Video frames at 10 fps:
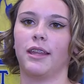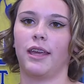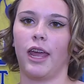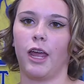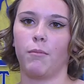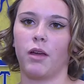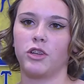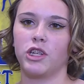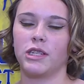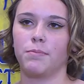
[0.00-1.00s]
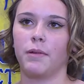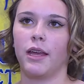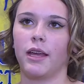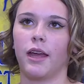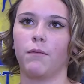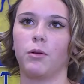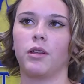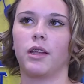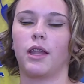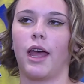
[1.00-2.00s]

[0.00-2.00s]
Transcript: the game. Just being able to